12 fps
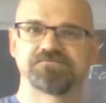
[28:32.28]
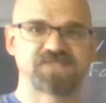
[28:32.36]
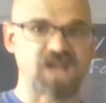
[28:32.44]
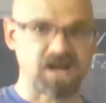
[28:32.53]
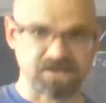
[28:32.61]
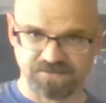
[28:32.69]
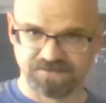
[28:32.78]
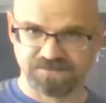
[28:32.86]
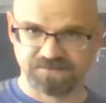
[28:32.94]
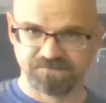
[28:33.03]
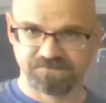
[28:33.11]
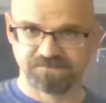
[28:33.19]
doctors.
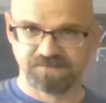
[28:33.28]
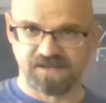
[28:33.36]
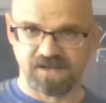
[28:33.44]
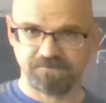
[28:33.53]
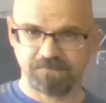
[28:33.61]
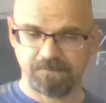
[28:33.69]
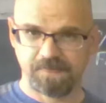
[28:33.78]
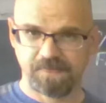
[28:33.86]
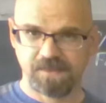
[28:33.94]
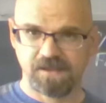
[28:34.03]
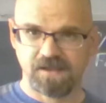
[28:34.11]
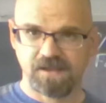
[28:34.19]
Okay?
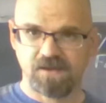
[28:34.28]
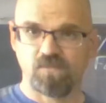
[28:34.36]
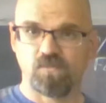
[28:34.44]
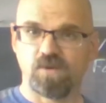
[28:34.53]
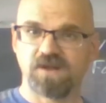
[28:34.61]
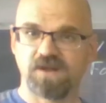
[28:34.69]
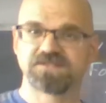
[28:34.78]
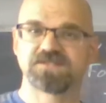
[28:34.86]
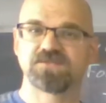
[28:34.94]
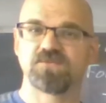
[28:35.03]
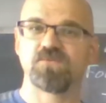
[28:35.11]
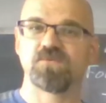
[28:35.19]

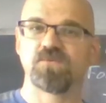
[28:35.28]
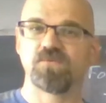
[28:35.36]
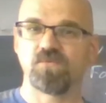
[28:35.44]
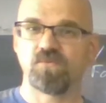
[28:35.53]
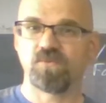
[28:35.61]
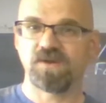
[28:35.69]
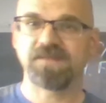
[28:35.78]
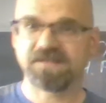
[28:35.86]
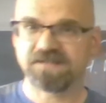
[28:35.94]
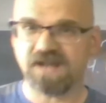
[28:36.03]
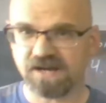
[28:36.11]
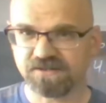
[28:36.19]
Once
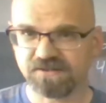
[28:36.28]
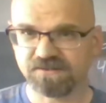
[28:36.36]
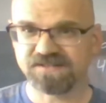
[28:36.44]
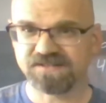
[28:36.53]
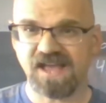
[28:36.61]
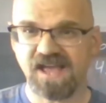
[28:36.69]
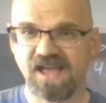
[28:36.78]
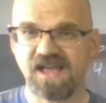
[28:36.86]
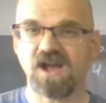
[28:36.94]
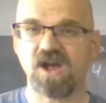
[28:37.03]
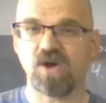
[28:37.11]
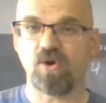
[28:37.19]
women doctors,
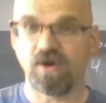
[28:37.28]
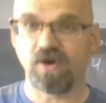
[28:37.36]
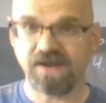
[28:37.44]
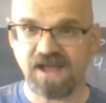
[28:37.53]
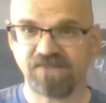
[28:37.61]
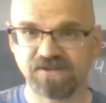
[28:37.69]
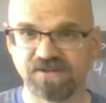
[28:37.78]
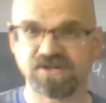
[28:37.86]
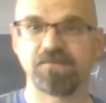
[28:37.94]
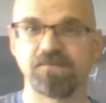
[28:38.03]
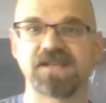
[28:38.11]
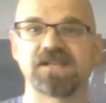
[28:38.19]
on average,
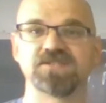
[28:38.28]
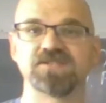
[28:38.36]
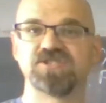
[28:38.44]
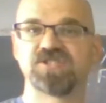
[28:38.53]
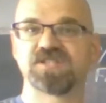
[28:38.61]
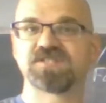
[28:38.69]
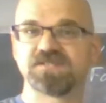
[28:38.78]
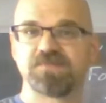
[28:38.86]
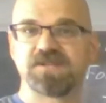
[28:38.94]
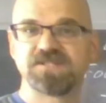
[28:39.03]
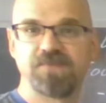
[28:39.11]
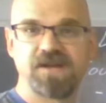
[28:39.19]
are making just as
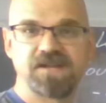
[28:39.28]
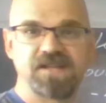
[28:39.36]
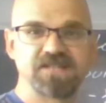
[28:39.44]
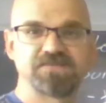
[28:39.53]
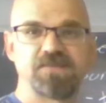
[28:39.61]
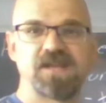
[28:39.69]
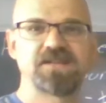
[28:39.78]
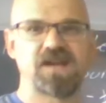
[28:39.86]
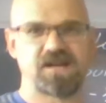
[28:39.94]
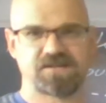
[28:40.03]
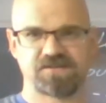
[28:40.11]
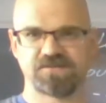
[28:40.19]
much money as men
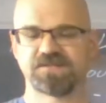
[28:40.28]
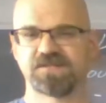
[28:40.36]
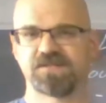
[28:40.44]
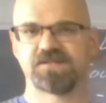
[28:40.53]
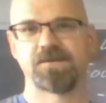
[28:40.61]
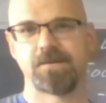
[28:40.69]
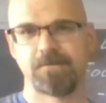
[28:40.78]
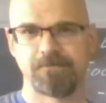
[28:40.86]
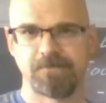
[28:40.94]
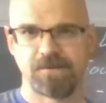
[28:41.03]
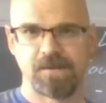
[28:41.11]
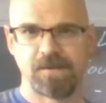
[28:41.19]
doctors,
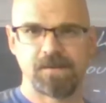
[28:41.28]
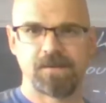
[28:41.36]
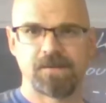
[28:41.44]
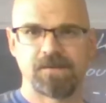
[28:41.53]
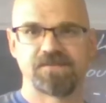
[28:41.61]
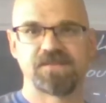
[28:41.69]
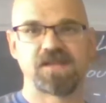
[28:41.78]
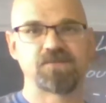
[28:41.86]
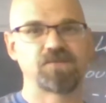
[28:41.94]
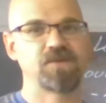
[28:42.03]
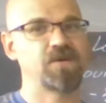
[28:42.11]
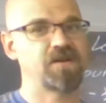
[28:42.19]
then
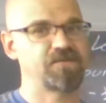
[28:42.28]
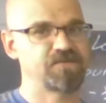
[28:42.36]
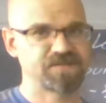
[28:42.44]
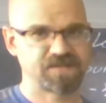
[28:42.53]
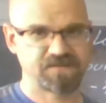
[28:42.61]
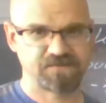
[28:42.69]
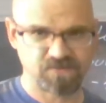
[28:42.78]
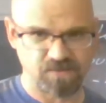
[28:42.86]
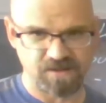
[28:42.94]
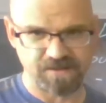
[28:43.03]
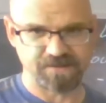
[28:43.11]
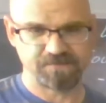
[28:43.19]
we will have received
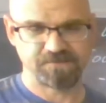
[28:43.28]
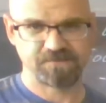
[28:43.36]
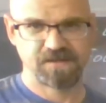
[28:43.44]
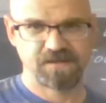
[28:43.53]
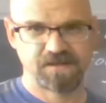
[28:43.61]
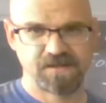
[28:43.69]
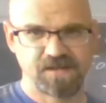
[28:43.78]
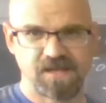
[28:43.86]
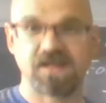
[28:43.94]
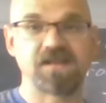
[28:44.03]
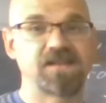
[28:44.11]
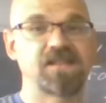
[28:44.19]
equality.
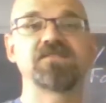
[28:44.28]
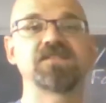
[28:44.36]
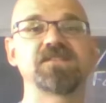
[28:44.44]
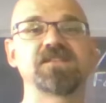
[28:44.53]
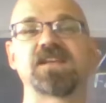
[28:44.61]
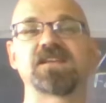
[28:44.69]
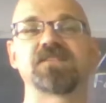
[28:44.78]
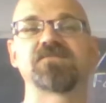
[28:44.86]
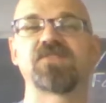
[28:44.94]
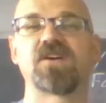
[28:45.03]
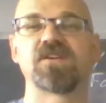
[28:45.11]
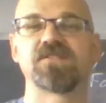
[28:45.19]
And they even take
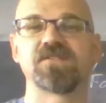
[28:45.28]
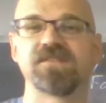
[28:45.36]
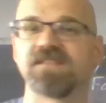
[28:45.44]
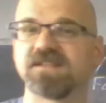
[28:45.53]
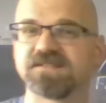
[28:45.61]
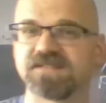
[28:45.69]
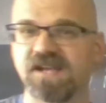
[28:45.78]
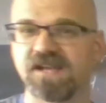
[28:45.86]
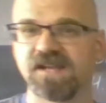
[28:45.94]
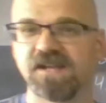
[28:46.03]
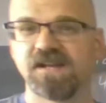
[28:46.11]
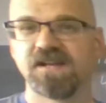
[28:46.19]
it farther, and they say,